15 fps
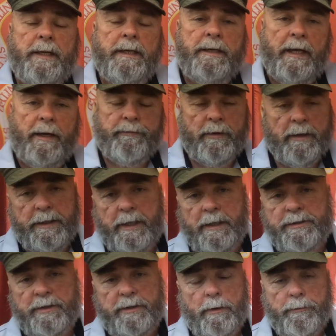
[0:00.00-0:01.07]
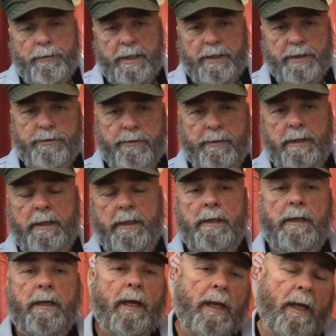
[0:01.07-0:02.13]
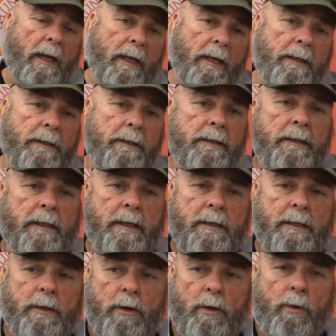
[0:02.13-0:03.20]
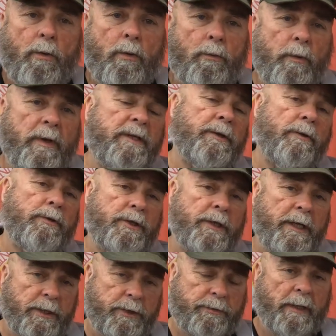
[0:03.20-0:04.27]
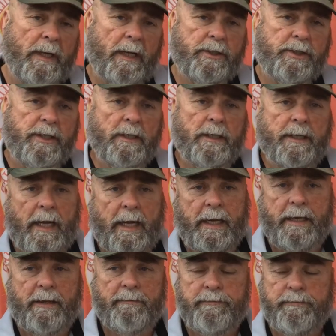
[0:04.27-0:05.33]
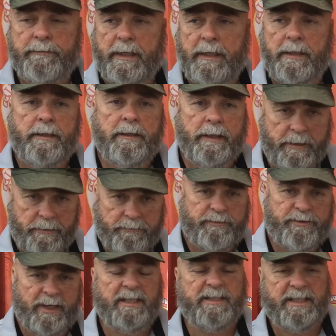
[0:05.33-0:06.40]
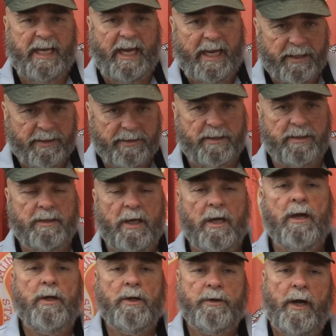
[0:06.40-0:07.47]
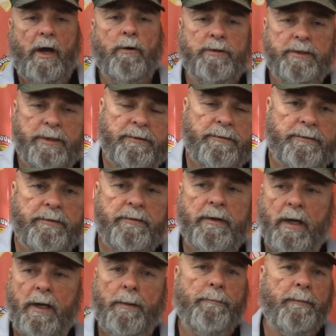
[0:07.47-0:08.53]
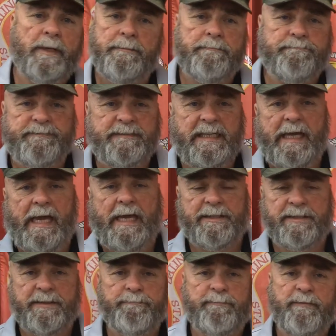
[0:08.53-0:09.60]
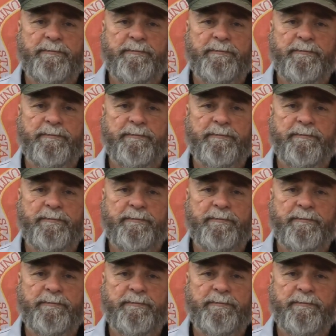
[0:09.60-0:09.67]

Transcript: But he definitely doesn't know the history or research the history like Sheila and I have. He says he has and talks it up, but he hasn't.